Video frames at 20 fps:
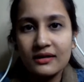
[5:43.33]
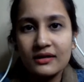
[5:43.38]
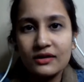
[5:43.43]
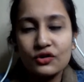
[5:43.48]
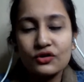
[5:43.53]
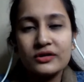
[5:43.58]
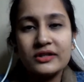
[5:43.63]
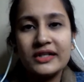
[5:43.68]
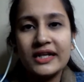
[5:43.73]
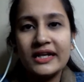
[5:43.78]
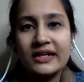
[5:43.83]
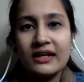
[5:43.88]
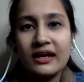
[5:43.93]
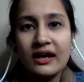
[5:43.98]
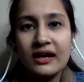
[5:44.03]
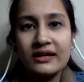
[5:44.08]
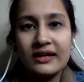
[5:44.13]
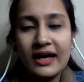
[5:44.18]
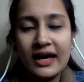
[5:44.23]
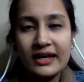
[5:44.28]
So data
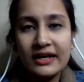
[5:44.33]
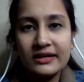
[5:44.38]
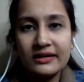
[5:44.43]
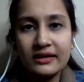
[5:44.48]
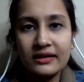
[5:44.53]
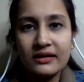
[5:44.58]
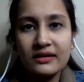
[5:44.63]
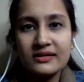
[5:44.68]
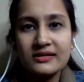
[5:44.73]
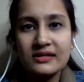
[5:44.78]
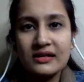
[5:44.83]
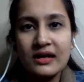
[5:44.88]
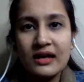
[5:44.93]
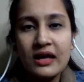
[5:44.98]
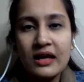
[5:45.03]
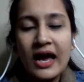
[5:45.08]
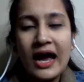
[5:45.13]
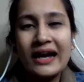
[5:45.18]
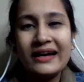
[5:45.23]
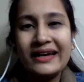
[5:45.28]
analytics
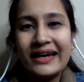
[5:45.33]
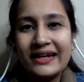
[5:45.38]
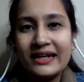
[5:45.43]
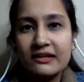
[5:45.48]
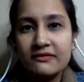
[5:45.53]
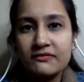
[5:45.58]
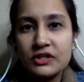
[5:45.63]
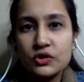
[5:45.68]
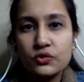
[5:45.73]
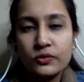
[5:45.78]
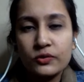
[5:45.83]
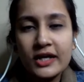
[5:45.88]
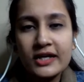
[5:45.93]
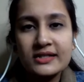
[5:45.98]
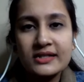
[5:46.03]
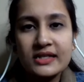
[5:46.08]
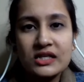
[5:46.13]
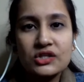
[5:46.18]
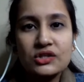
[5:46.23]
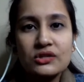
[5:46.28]
and data
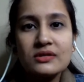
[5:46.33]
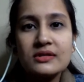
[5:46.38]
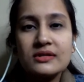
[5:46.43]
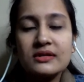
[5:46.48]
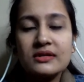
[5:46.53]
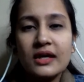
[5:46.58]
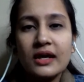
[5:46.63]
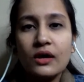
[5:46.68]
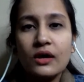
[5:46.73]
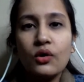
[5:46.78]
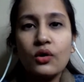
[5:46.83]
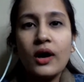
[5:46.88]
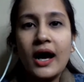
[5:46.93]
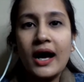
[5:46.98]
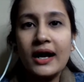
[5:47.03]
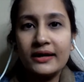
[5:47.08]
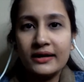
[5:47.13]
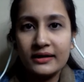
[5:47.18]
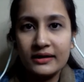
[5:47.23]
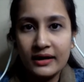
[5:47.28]
visualizations, they go
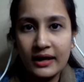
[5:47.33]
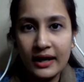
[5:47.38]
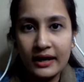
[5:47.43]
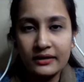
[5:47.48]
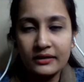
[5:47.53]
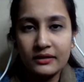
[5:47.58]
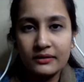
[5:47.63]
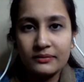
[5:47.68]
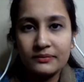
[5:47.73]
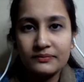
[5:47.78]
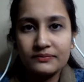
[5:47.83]
hand in hand.